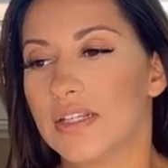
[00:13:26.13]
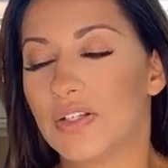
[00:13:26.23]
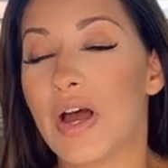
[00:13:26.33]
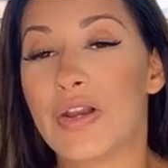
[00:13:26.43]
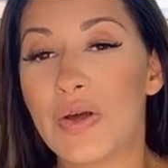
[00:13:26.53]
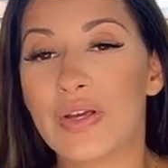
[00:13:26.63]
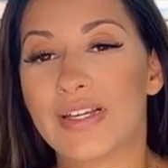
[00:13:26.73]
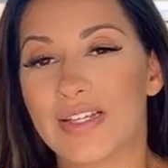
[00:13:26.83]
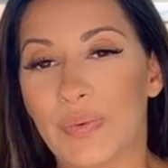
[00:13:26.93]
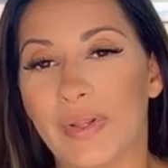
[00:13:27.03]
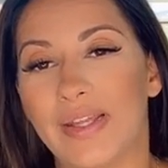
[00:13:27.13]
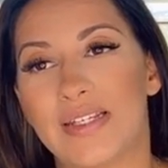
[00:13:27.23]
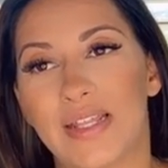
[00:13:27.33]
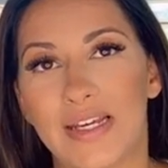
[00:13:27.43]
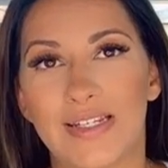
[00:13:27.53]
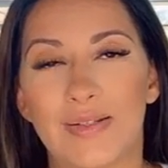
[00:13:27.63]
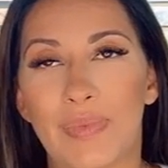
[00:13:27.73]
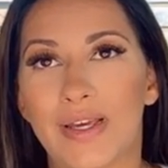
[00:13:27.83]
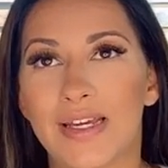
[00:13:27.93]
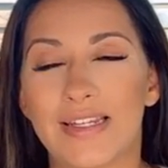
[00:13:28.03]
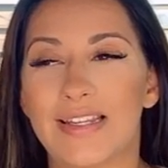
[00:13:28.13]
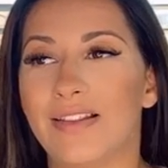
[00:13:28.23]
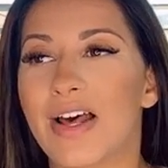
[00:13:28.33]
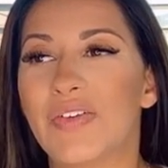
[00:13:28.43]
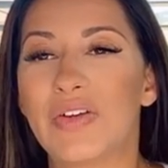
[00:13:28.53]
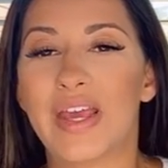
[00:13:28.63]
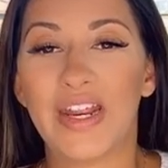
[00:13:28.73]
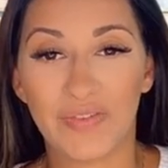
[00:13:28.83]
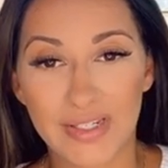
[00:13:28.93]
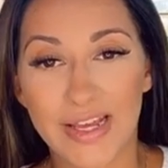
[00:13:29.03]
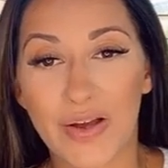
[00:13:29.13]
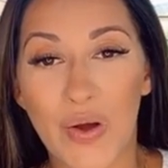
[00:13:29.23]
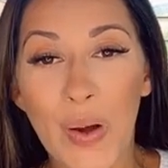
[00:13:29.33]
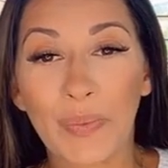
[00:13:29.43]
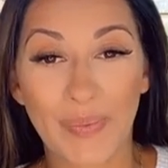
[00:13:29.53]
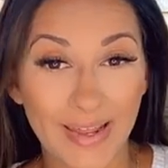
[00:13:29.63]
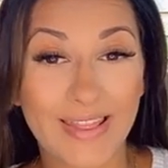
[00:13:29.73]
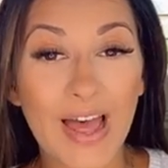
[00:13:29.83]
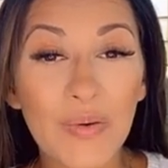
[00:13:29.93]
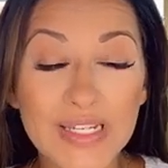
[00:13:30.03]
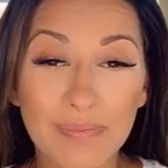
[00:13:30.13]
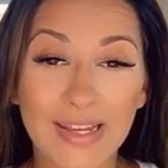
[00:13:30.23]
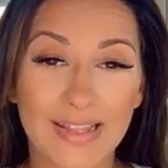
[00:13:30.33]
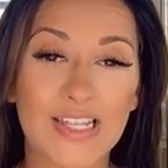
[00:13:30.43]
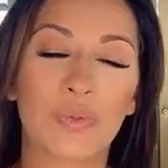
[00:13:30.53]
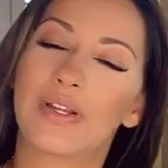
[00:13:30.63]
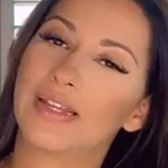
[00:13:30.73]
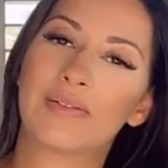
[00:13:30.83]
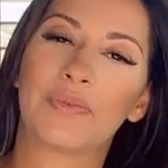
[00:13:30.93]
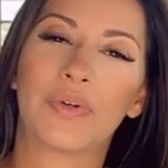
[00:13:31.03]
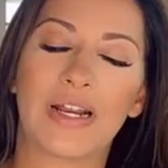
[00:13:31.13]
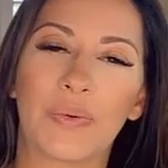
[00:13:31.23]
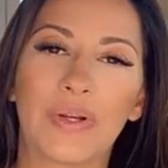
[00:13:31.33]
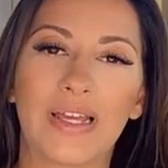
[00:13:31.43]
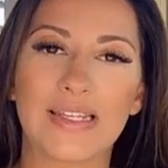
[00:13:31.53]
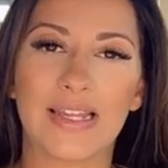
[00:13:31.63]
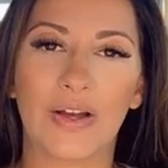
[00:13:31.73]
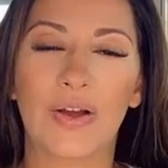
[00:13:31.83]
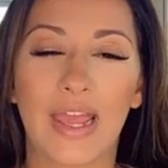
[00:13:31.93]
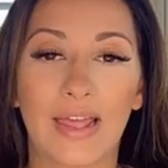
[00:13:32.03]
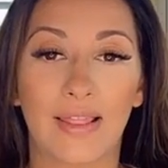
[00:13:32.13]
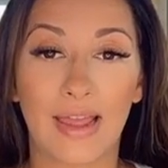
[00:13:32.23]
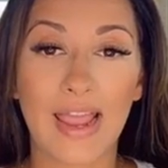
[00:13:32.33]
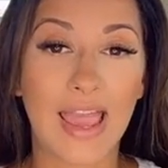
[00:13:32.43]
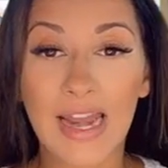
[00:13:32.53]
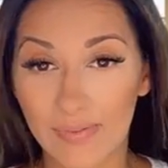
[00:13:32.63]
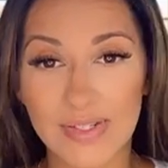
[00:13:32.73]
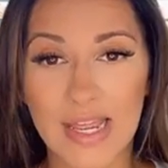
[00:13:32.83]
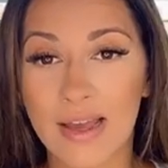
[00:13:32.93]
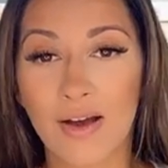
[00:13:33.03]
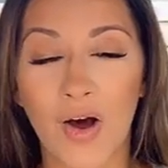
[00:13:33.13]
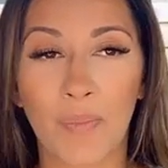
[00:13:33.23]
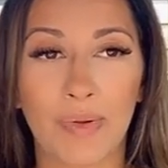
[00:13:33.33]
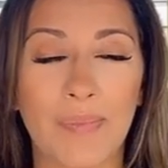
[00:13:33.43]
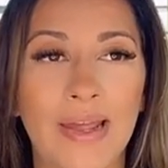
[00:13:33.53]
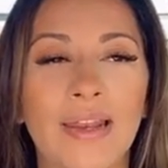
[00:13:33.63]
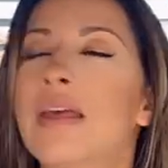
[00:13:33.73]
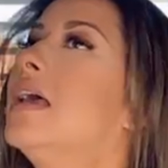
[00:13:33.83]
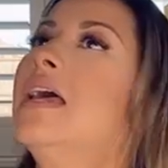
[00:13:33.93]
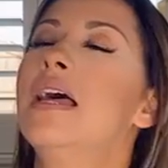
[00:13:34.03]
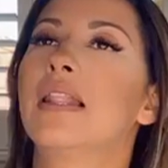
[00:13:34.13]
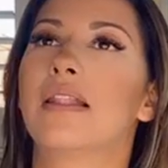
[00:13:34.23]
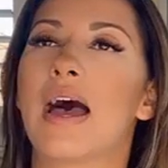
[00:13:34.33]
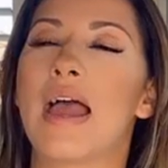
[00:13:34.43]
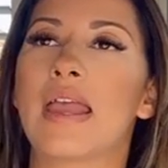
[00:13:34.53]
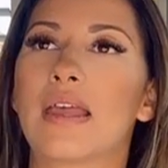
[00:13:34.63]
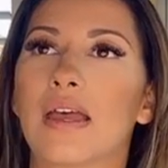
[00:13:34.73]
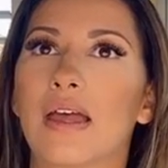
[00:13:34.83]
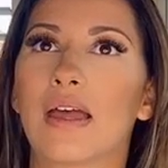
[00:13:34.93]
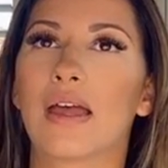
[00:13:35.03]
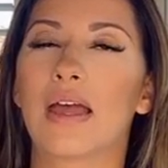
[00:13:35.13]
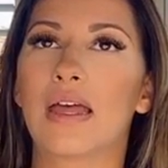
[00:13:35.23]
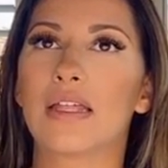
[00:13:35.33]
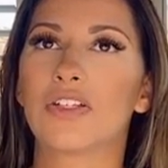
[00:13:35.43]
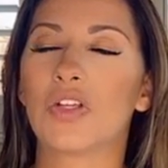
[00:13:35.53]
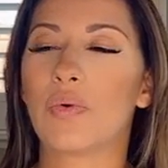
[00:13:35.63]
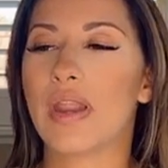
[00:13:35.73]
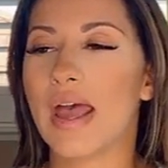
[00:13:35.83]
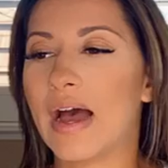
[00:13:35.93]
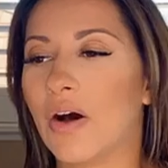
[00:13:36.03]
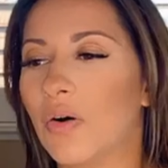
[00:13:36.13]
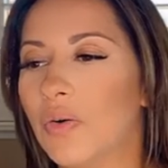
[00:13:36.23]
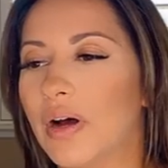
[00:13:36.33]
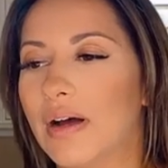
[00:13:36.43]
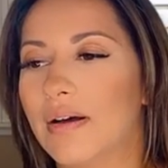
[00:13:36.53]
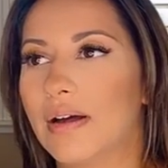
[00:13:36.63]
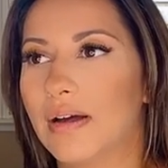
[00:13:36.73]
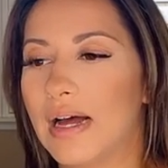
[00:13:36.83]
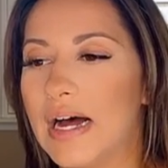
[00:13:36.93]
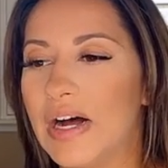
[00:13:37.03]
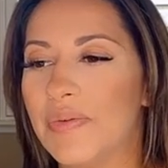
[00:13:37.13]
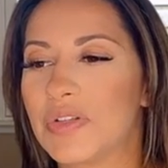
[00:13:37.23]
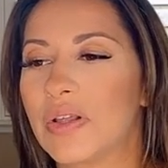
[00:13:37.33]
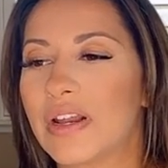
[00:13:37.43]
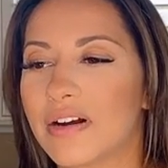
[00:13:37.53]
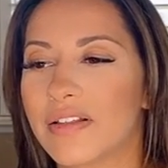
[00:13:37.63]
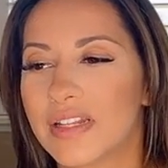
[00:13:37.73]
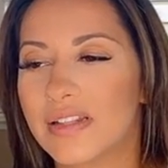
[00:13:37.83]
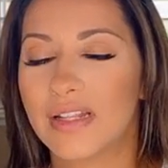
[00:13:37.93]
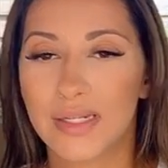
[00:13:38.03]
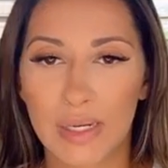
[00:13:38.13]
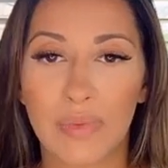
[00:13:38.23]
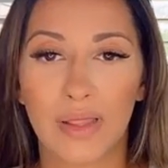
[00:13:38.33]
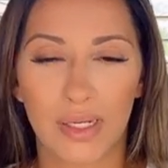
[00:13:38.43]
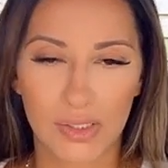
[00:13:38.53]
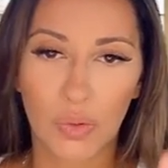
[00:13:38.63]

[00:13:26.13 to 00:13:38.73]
So I know you guys can relate to this, because a lot of you can't even take a compliment. And that was me. That's when I realized like, okay, like I can't even take a compliment. Like, so now, so here are some of the things.